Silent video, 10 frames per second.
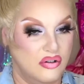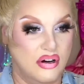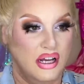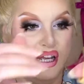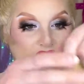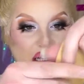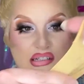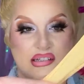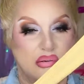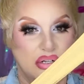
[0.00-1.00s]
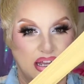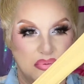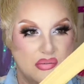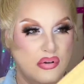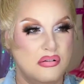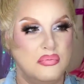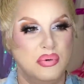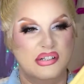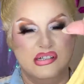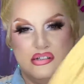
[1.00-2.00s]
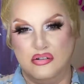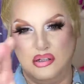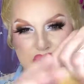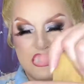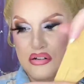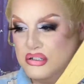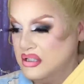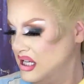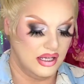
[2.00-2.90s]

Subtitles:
or this is a wig cap as well, which is stocking material,